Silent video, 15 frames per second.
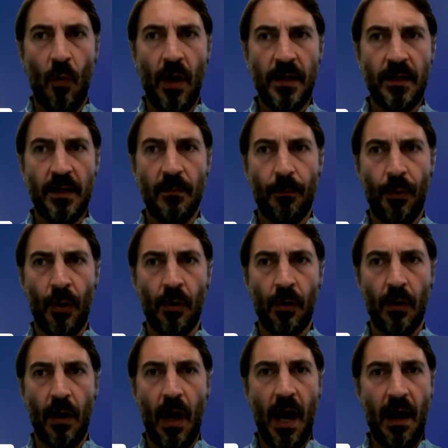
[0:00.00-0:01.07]
one
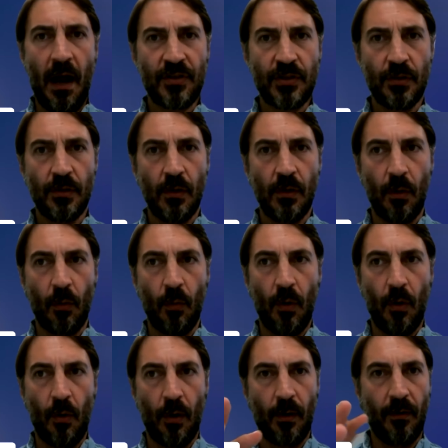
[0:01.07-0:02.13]
per officer
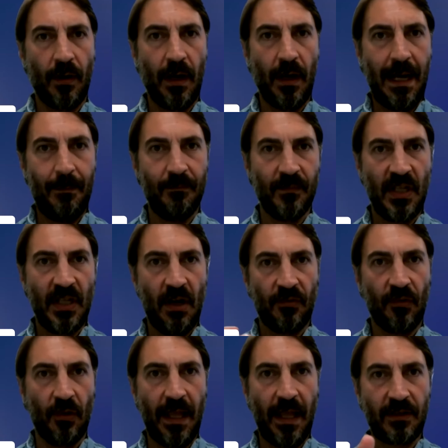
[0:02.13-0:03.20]
or you know,
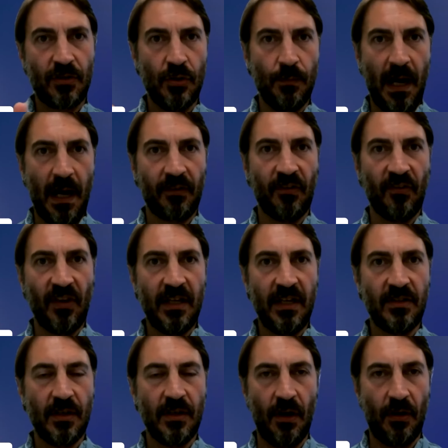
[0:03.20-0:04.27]
so like 2 boxes
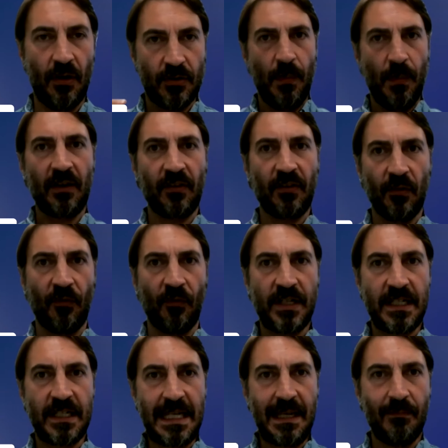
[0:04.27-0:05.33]
each, you know, 2 boxes for
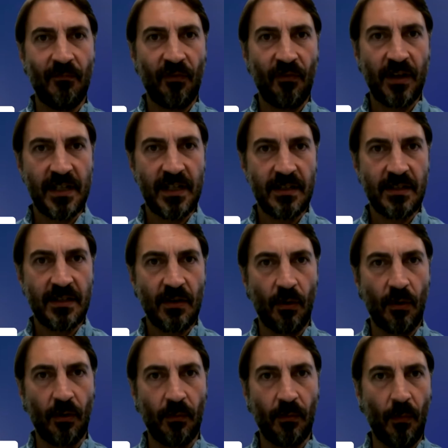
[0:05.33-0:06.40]
a team, for instance,
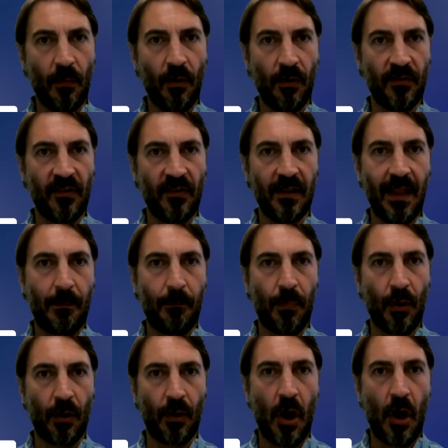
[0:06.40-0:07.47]
or is it like
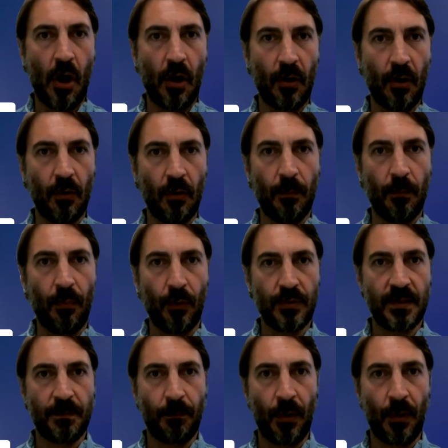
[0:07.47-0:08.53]
per car or
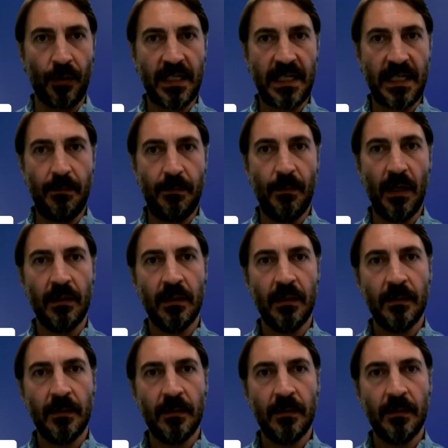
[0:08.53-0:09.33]
per team?